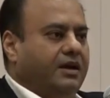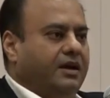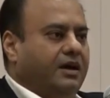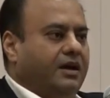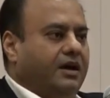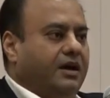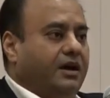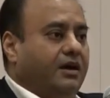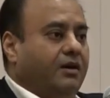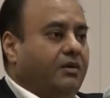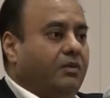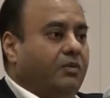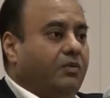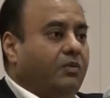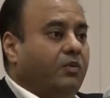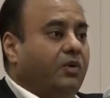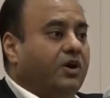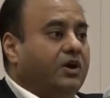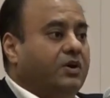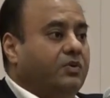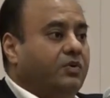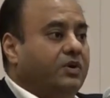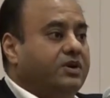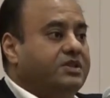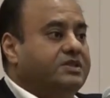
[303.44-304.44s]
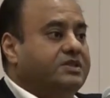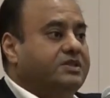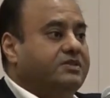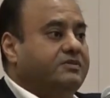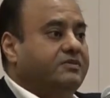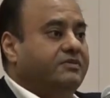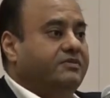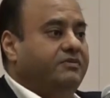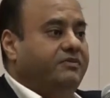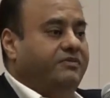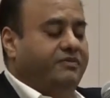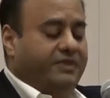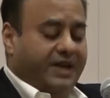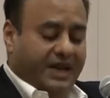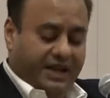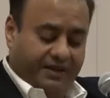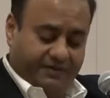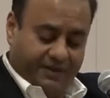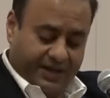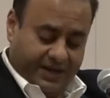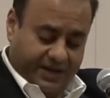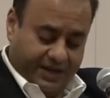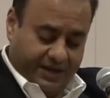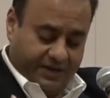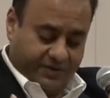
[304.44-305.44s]
What was very,
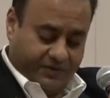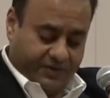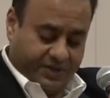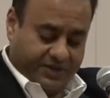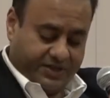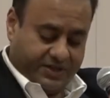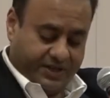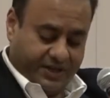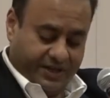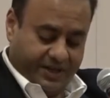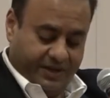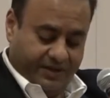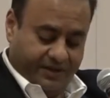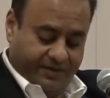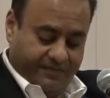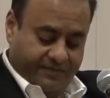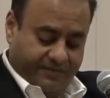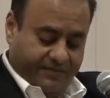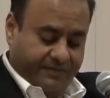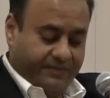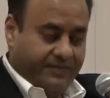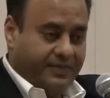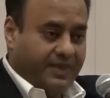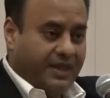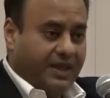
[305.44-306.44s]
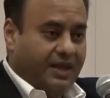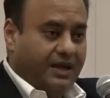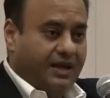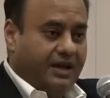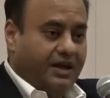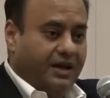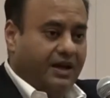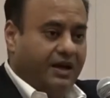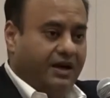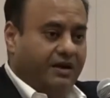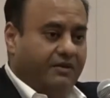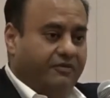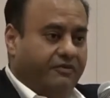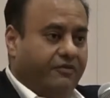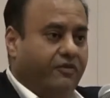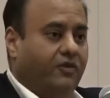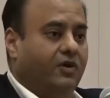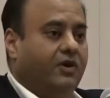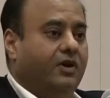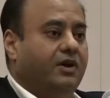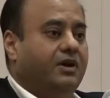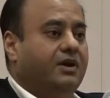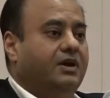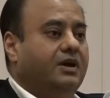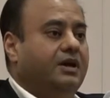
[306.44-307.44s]
very interesting
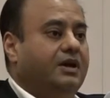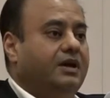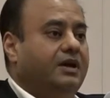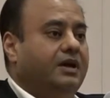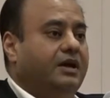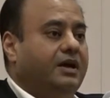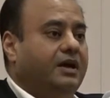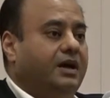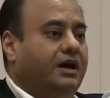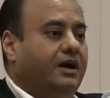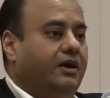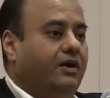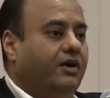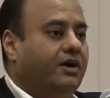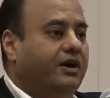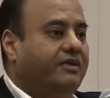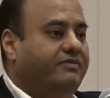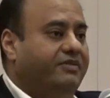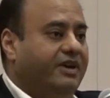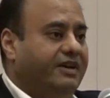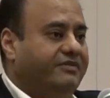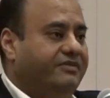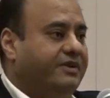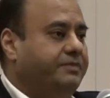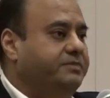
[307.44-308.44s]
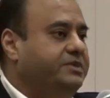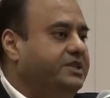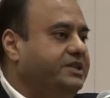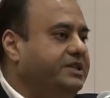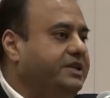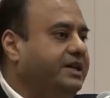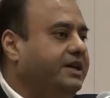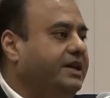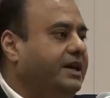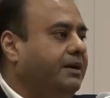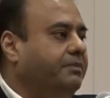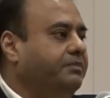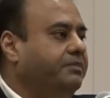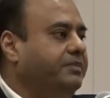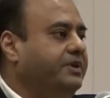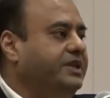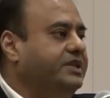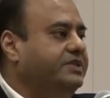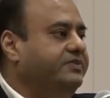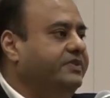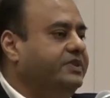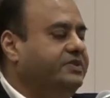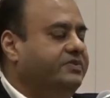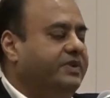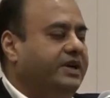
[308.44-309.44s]
for a lot of FMCG
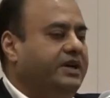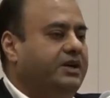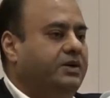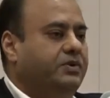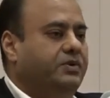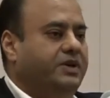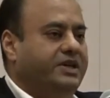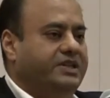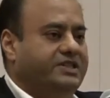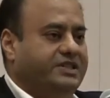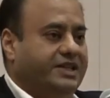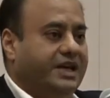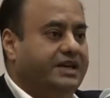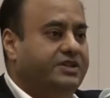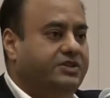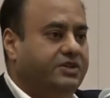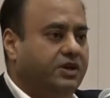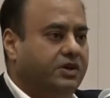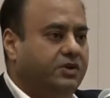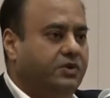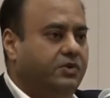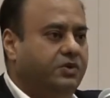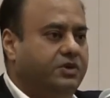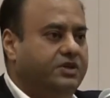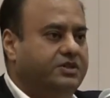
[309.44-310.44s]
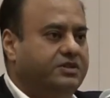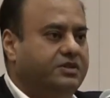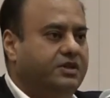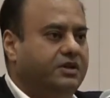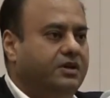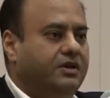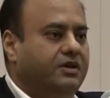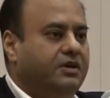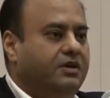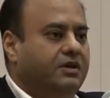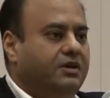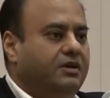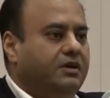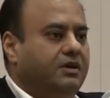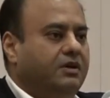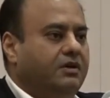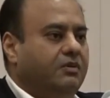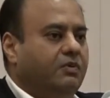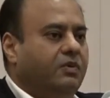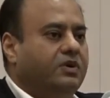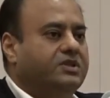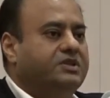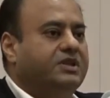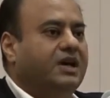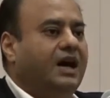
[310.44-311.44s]
companies which went to essential goods
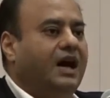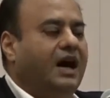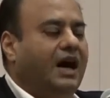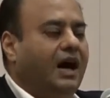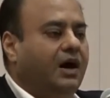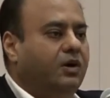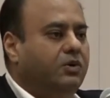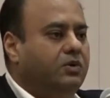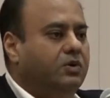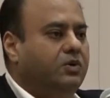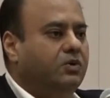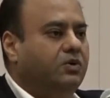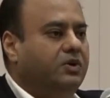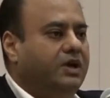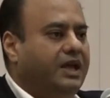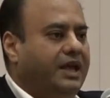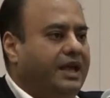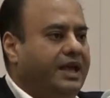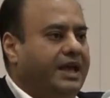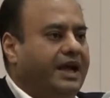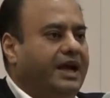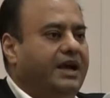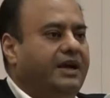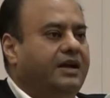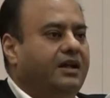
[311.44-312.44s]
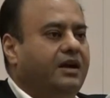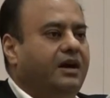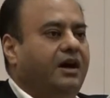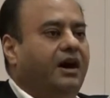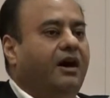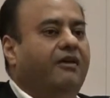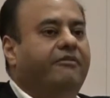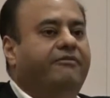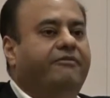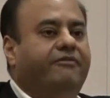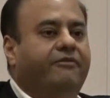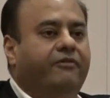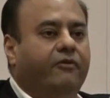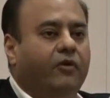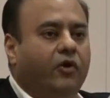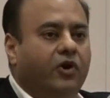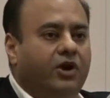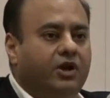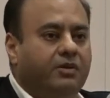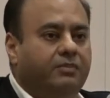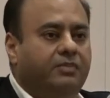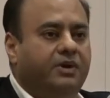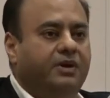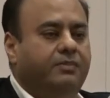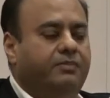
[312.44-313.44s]
was how to get
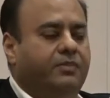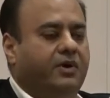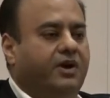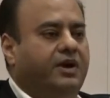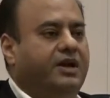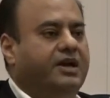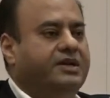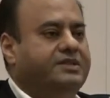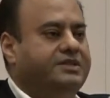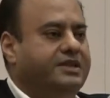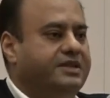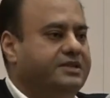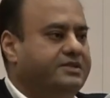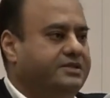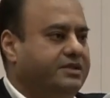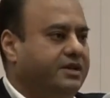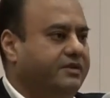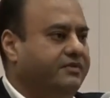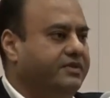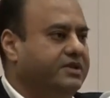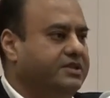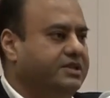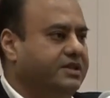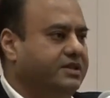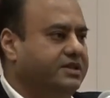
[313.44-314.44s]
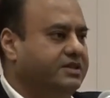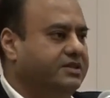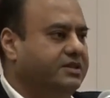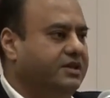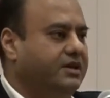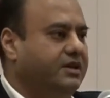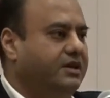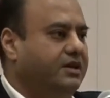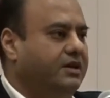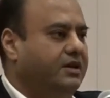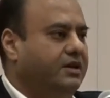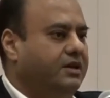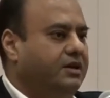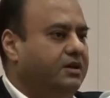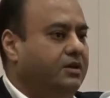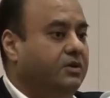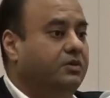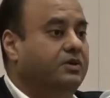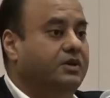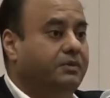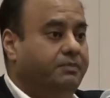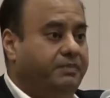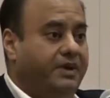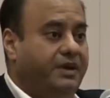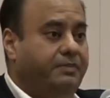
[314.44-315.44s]
affordable products and services to
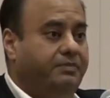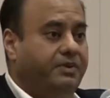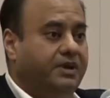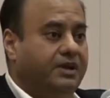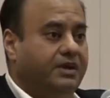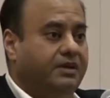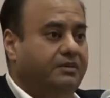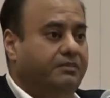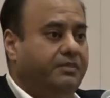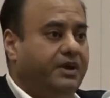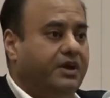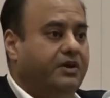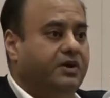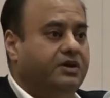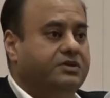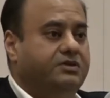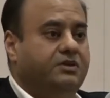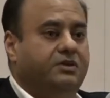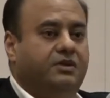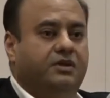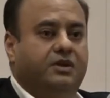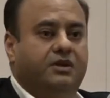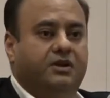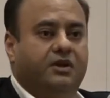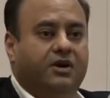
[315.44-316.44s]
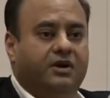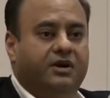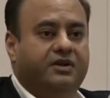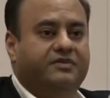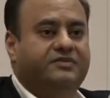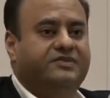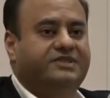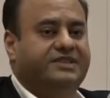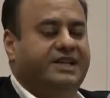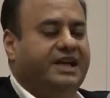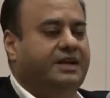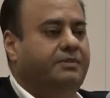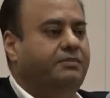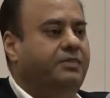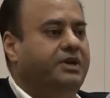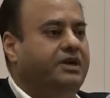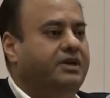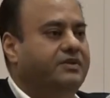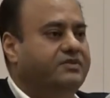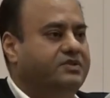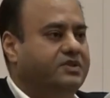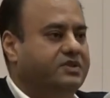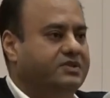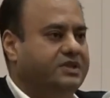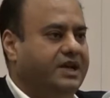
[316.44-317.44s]
the people, because a lot of segment
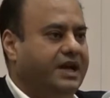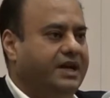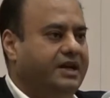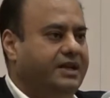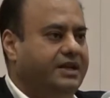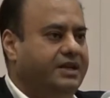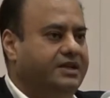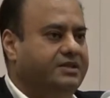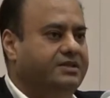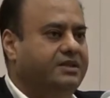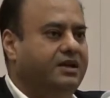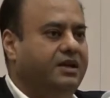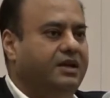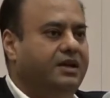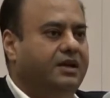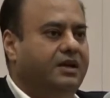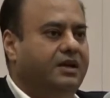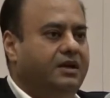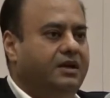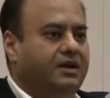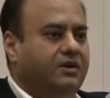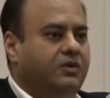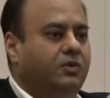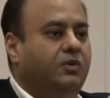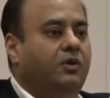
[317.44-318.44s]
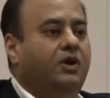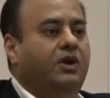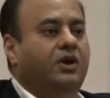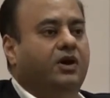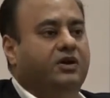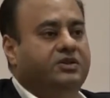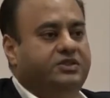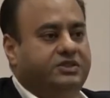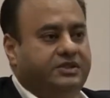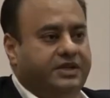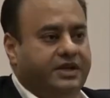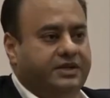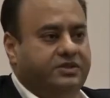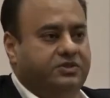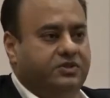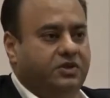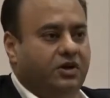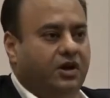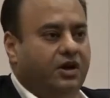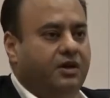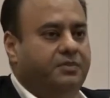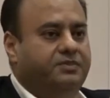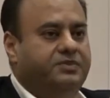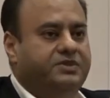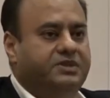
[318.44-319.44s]
of societies who lost their
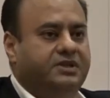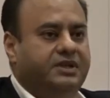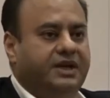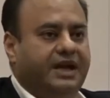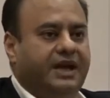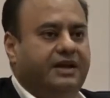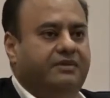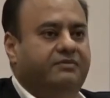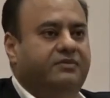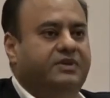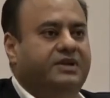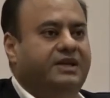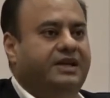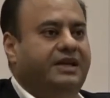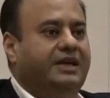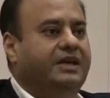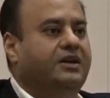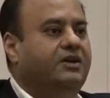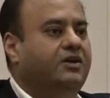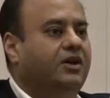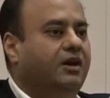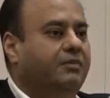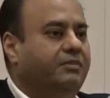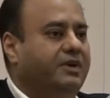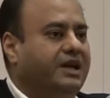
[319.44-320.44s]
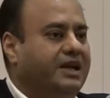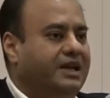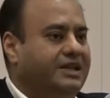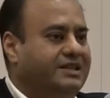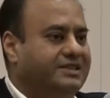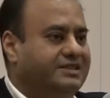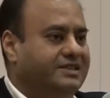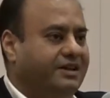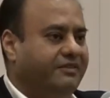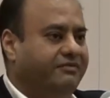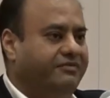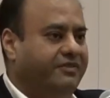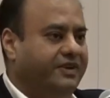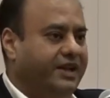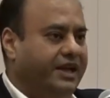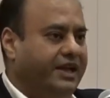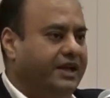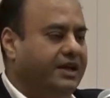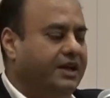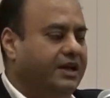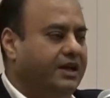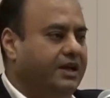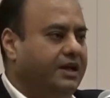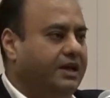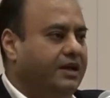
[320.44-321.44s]
jobs and were economically suffering
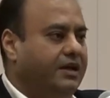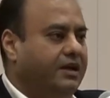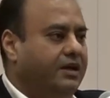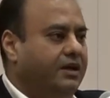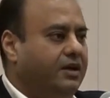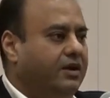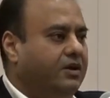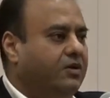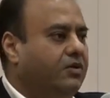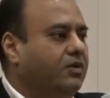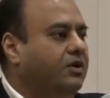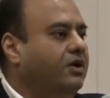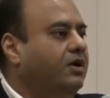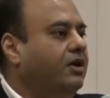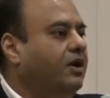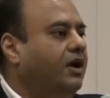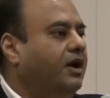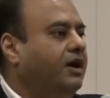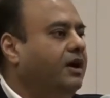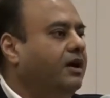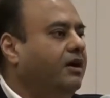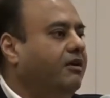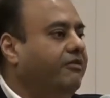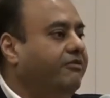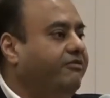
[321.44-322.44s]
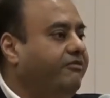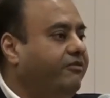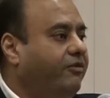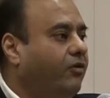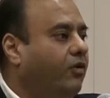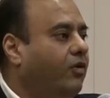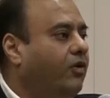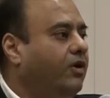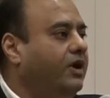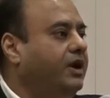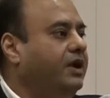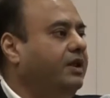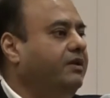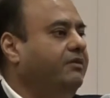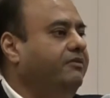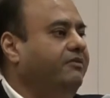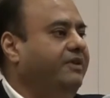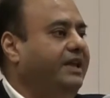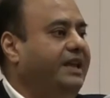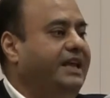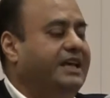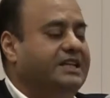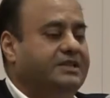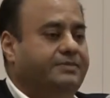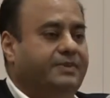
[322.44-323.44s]
could not afford
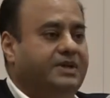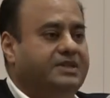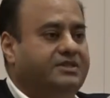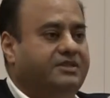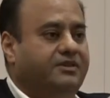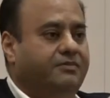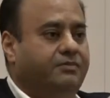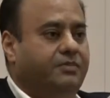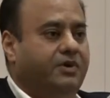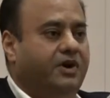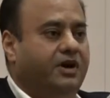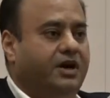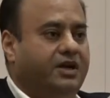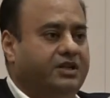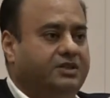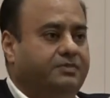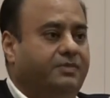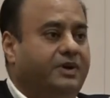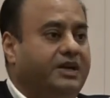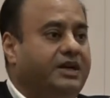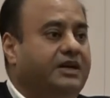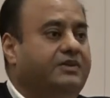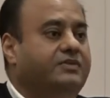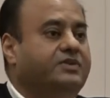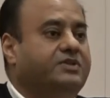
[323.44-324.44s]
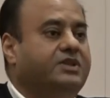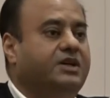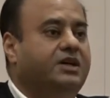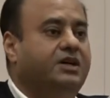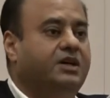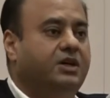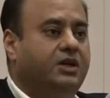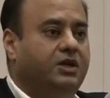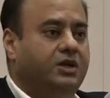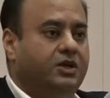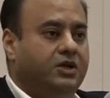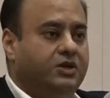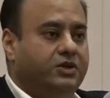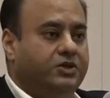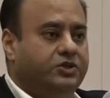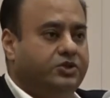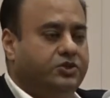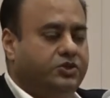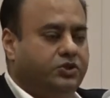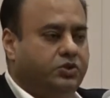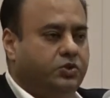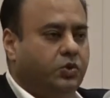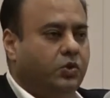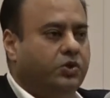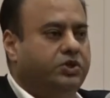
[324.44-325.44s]
very expensive products. But it was a
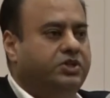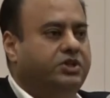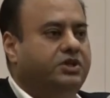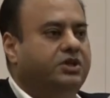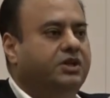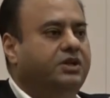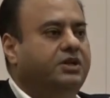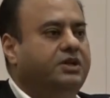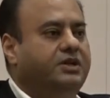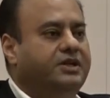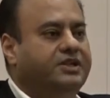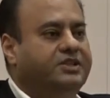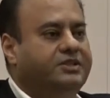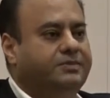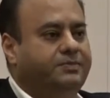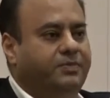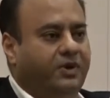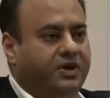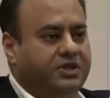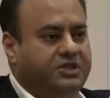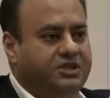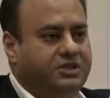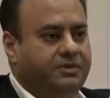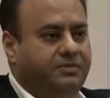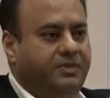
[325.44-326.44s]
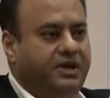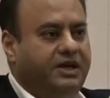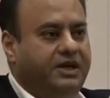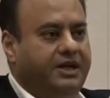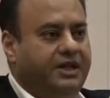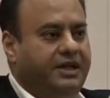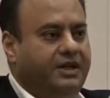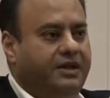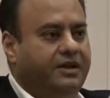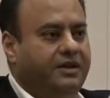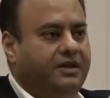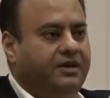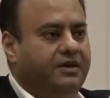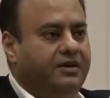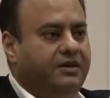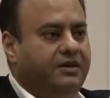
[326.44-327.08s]
social responsibility